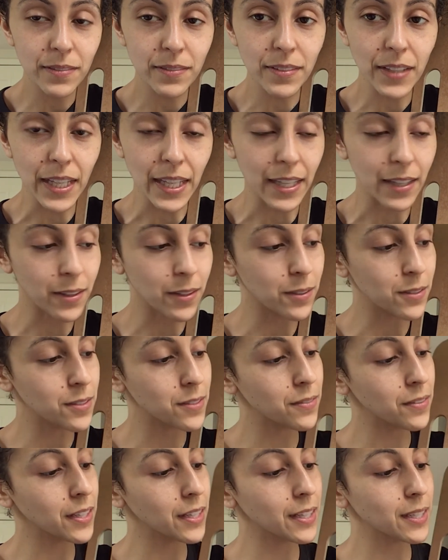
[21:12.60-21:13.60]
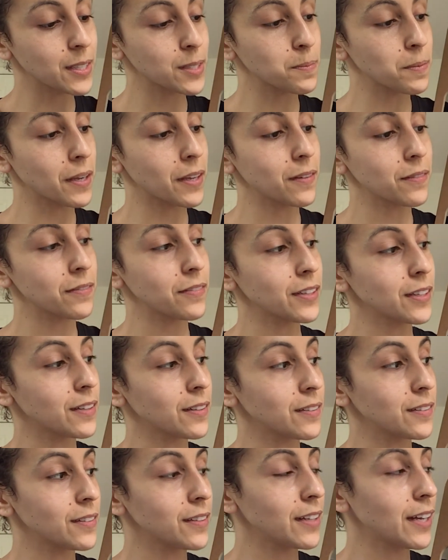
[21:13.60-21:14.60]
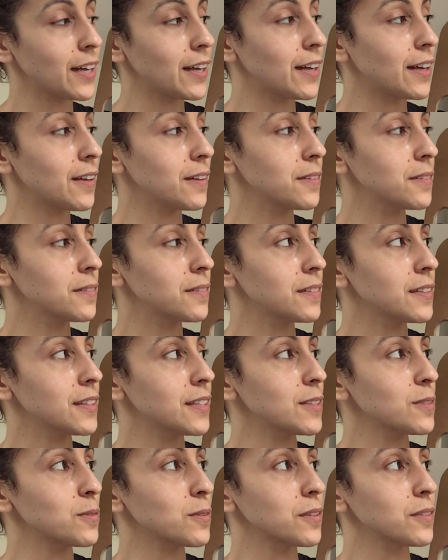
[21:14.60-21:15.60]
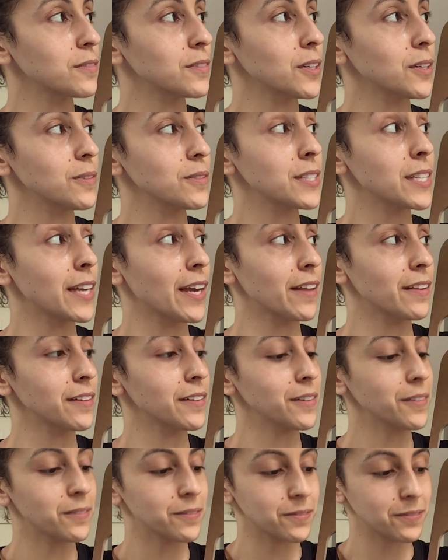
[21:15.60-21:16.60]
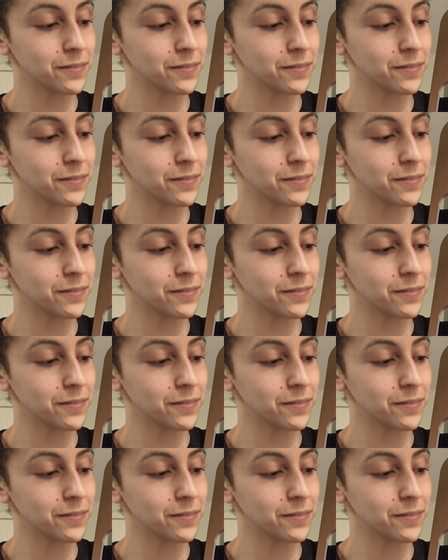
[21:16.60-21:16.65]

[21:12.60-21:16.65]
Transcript: feel like those feelings might feel, they sort of go together.